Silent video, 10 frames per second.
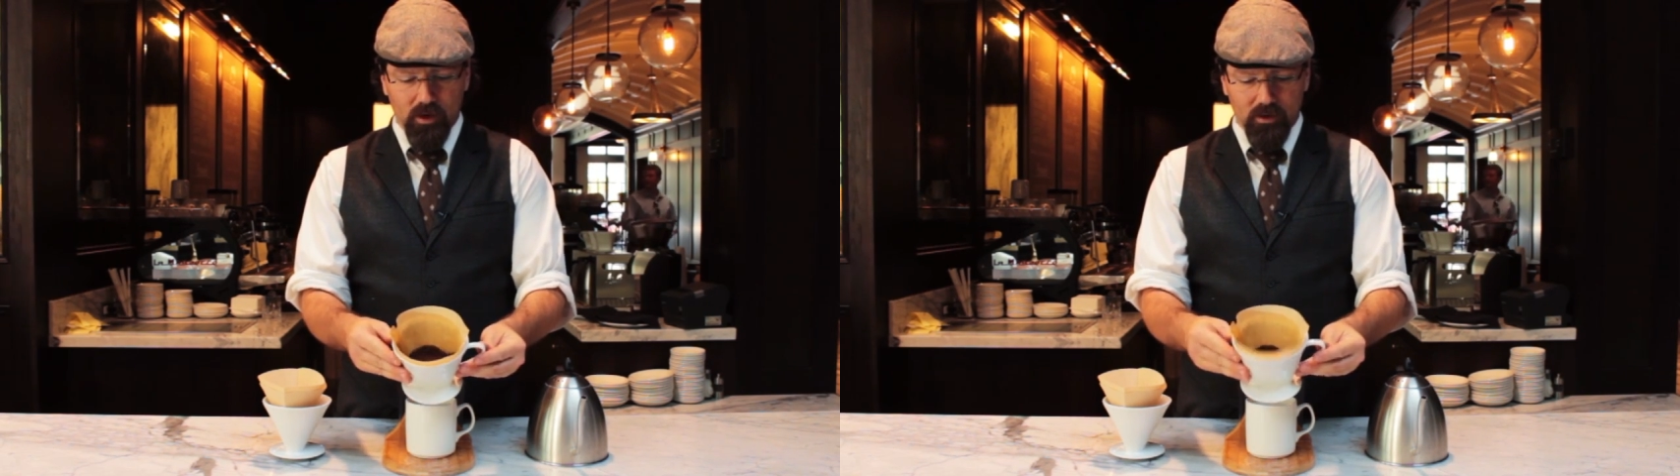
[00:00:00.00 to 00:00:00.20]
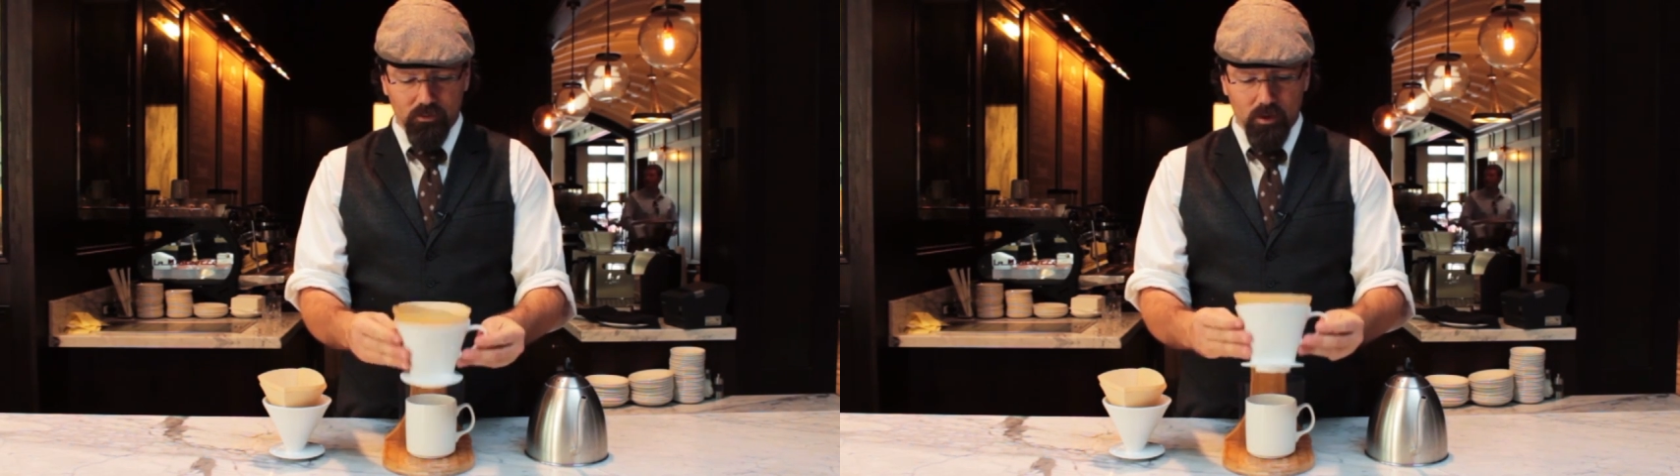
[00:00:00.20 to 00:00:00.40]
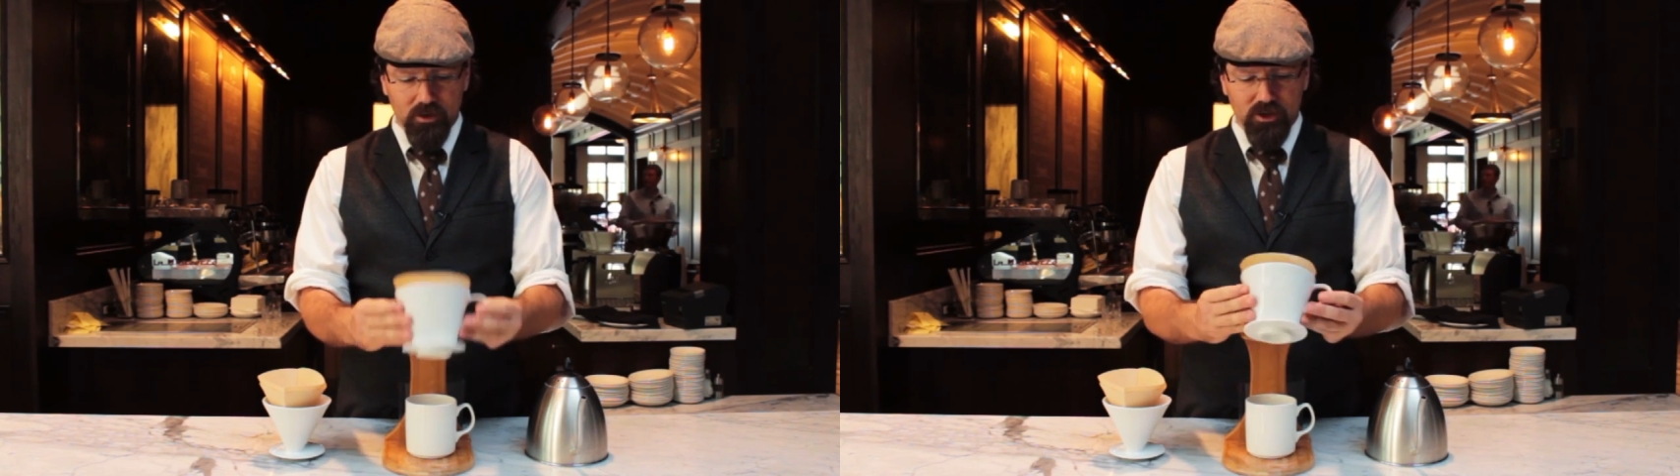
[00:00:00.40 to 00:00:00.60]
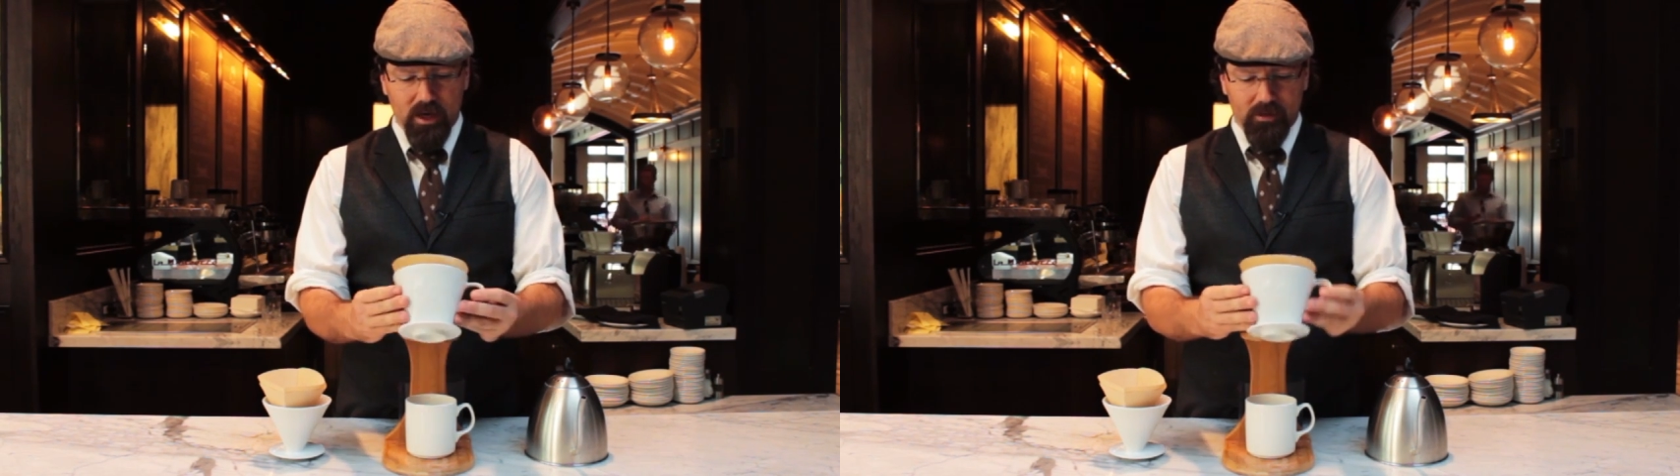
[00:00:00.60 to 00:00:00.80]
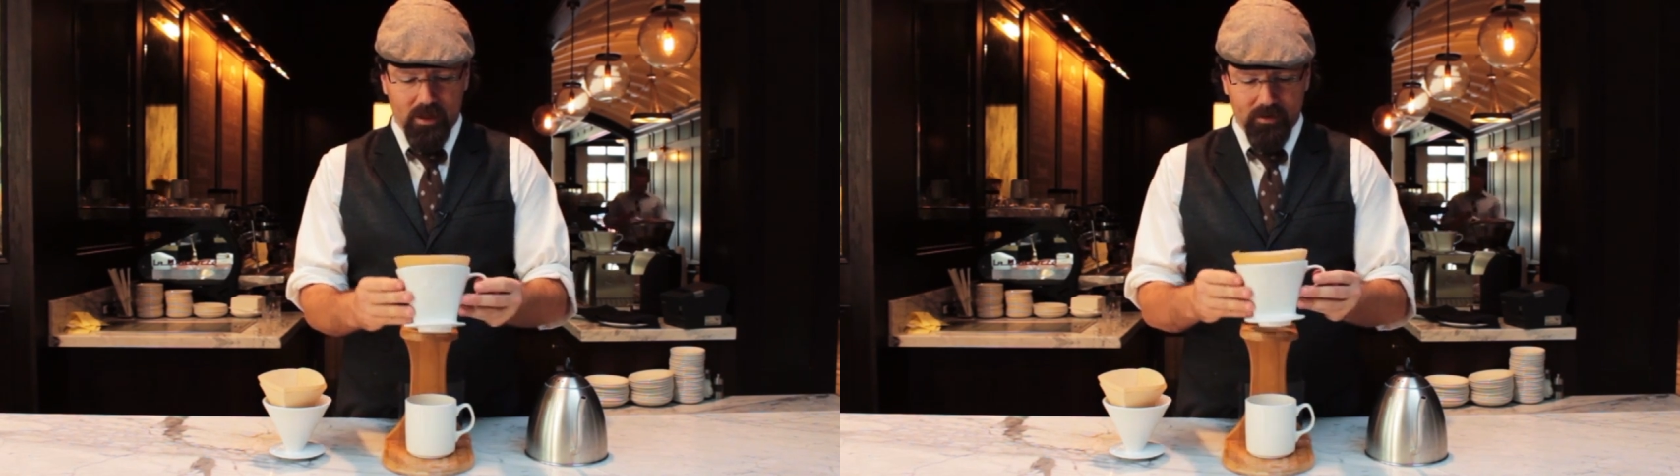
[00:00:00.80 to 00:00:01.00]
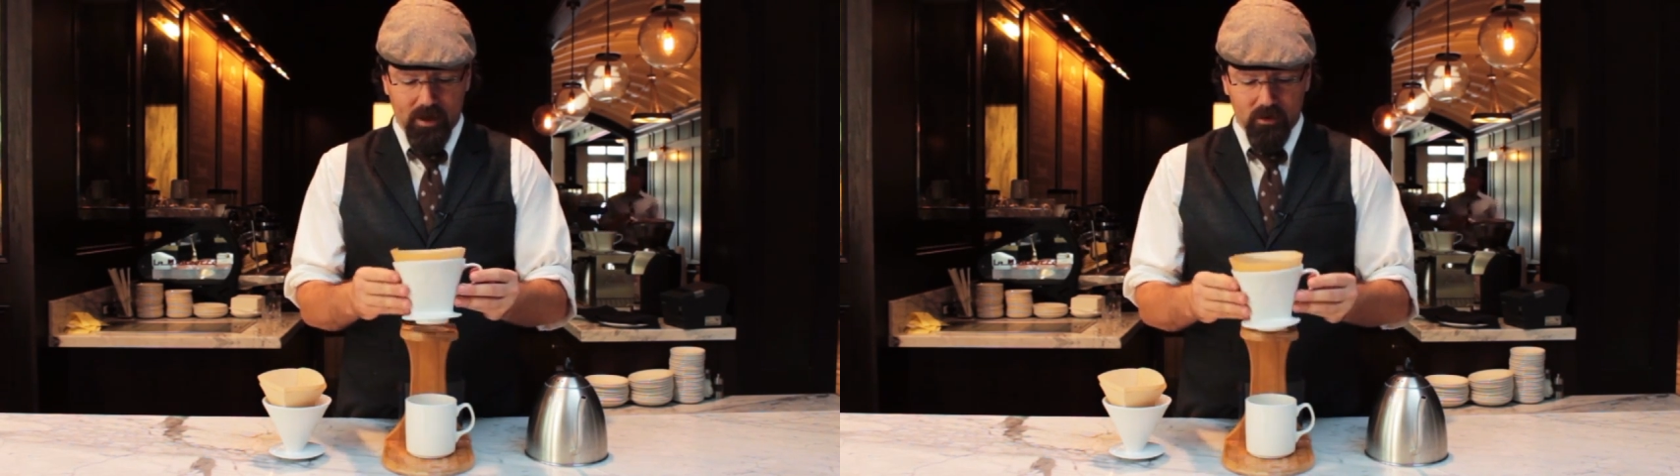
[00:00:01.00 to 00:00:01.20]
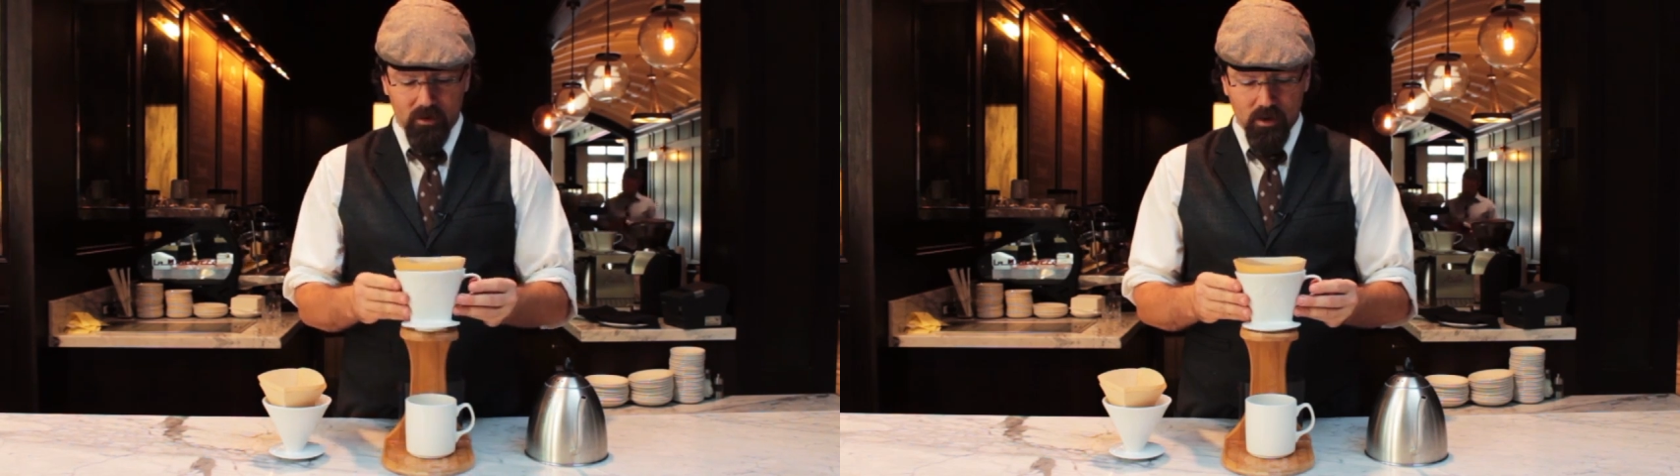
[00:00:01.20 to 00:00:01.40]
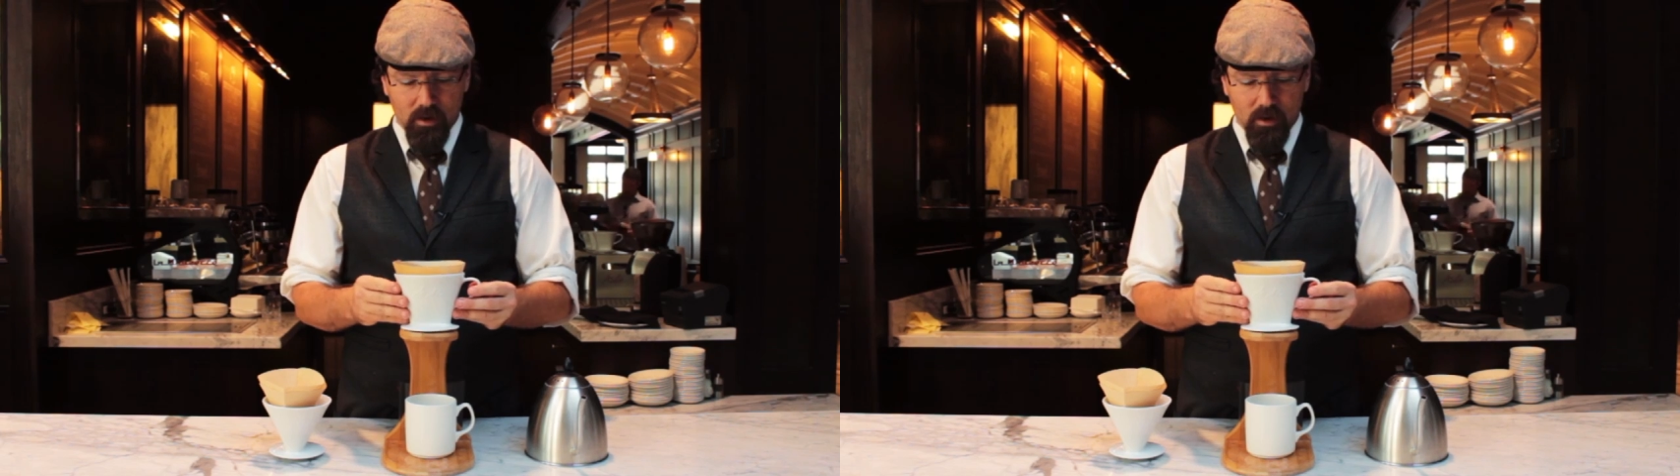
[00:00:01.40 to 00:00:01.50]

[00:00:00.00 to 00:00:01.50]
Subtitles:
and I just want to shake that down,